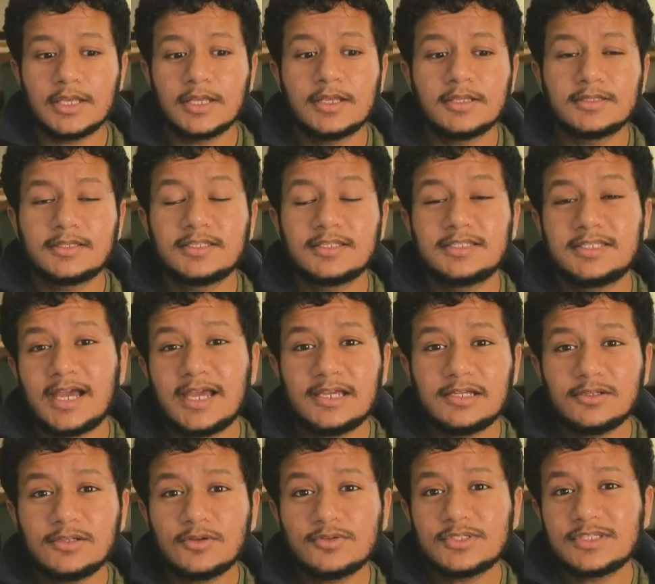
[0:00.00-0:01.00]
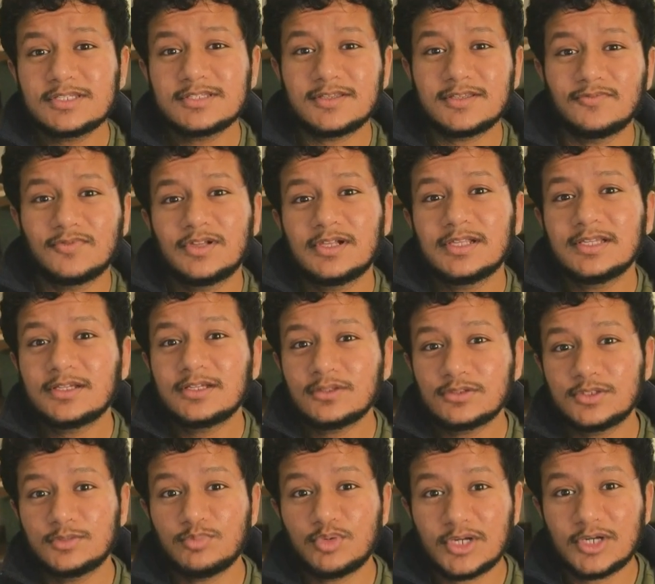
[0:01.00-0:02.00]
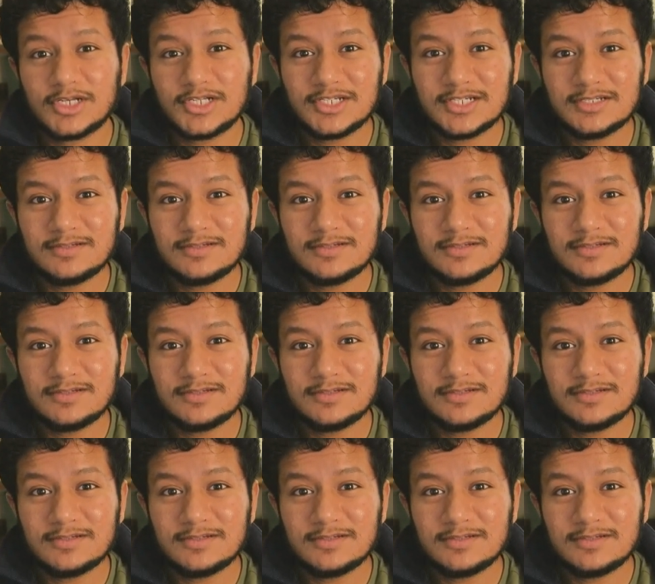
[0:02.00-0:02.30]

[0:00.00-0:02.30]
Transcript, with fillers: The diagnosis of clinical depression,